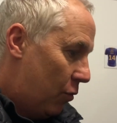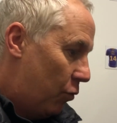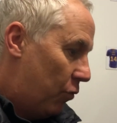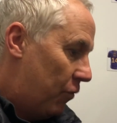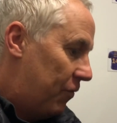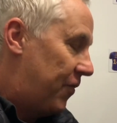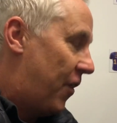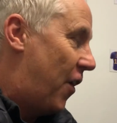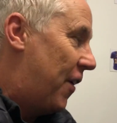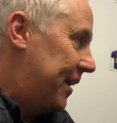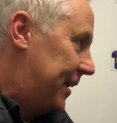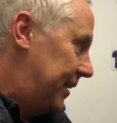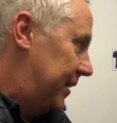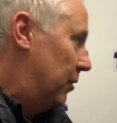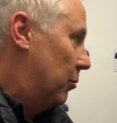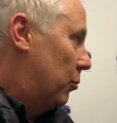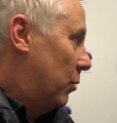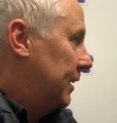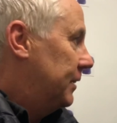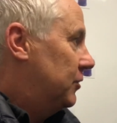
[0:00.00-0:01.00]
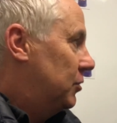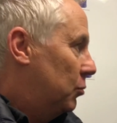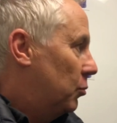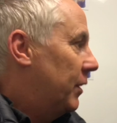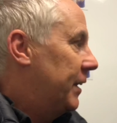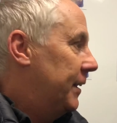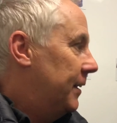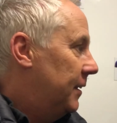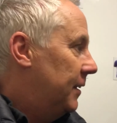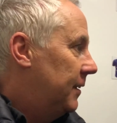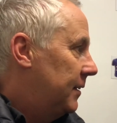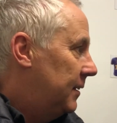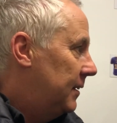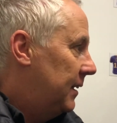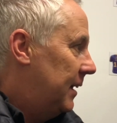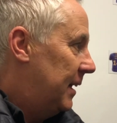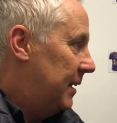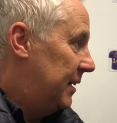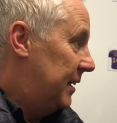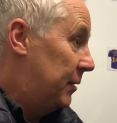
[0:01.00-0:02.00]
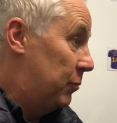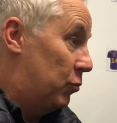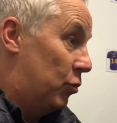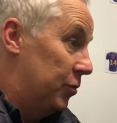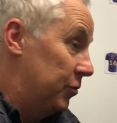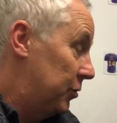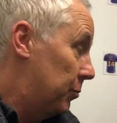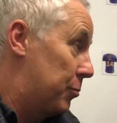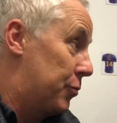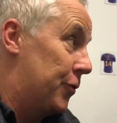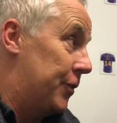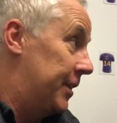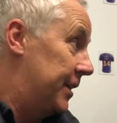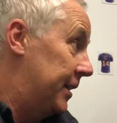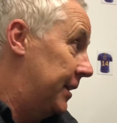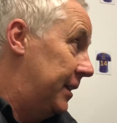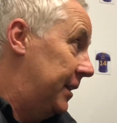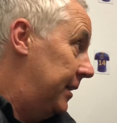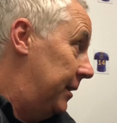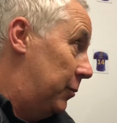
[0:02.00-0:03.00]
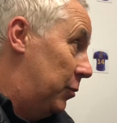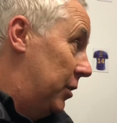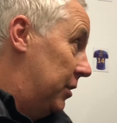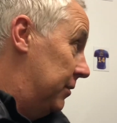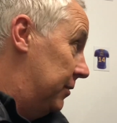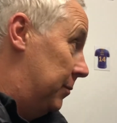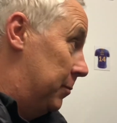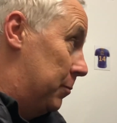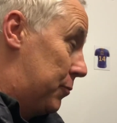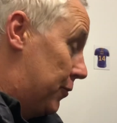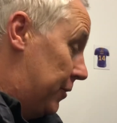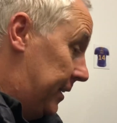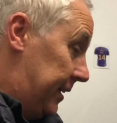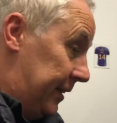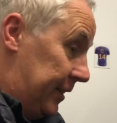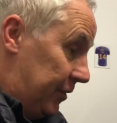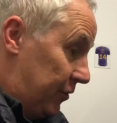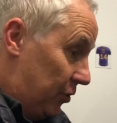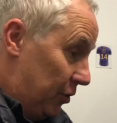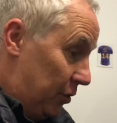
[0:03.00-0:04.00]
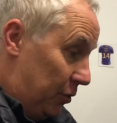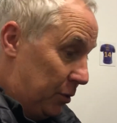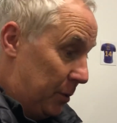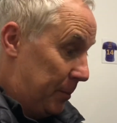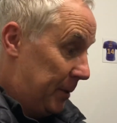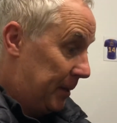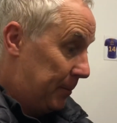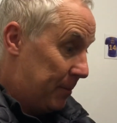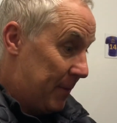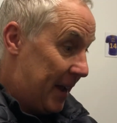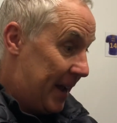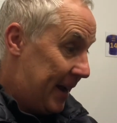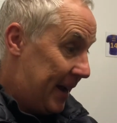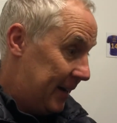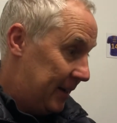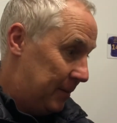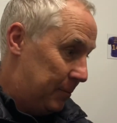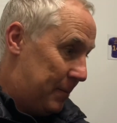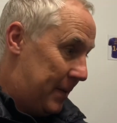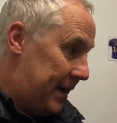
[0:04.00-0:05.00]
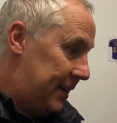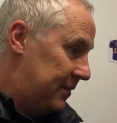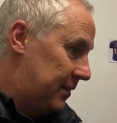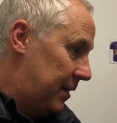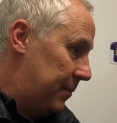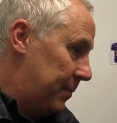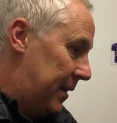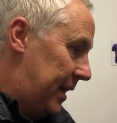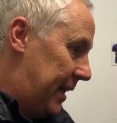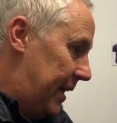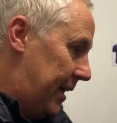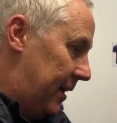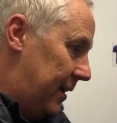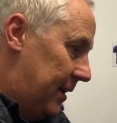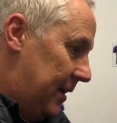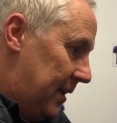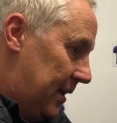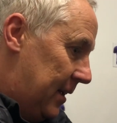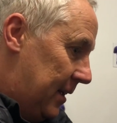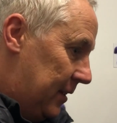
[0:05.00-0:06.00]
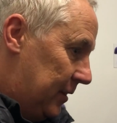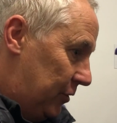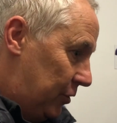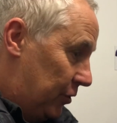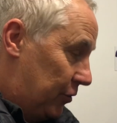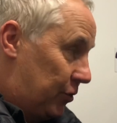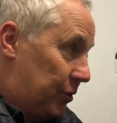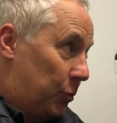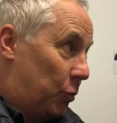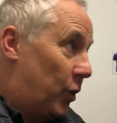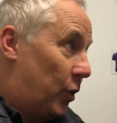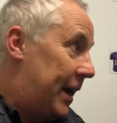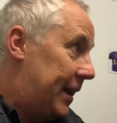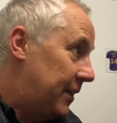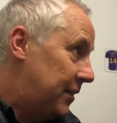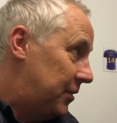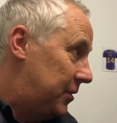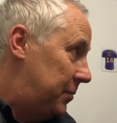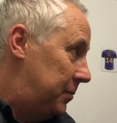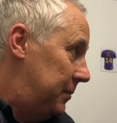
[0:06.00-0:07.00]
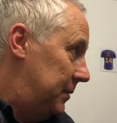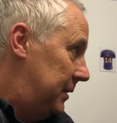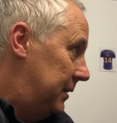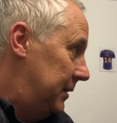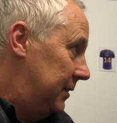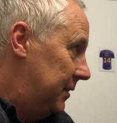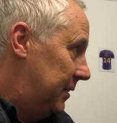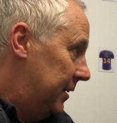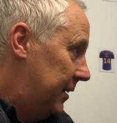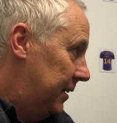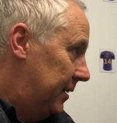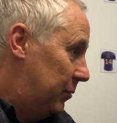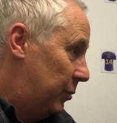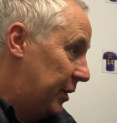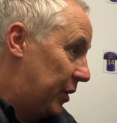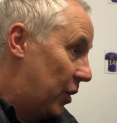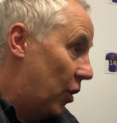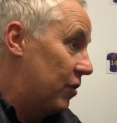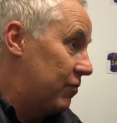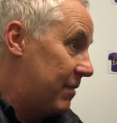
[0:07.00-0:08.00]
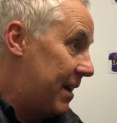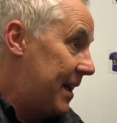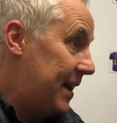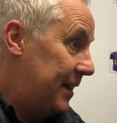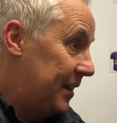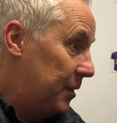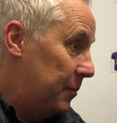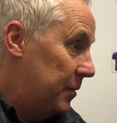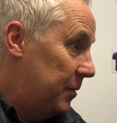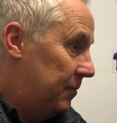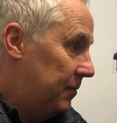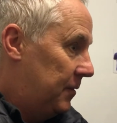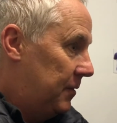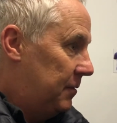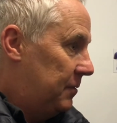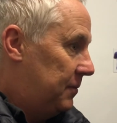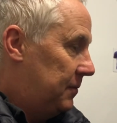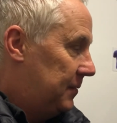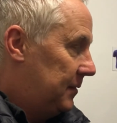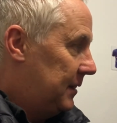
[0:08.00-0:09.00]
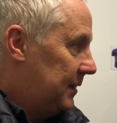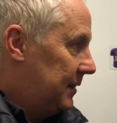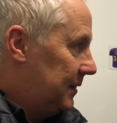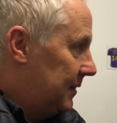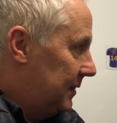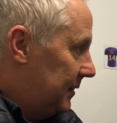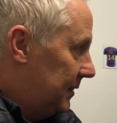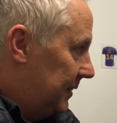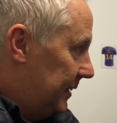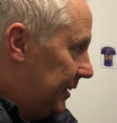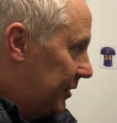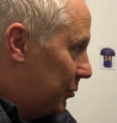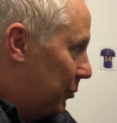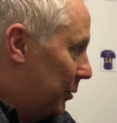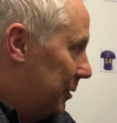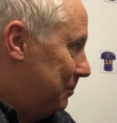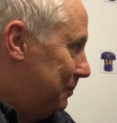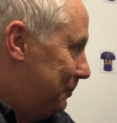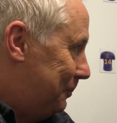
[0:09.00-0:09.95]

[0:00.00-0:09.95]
finding a way to win. And it wasn't pretty. It wasn't pretty at all. The big man and Maz up there took some whacks, and we got around him and nicked one.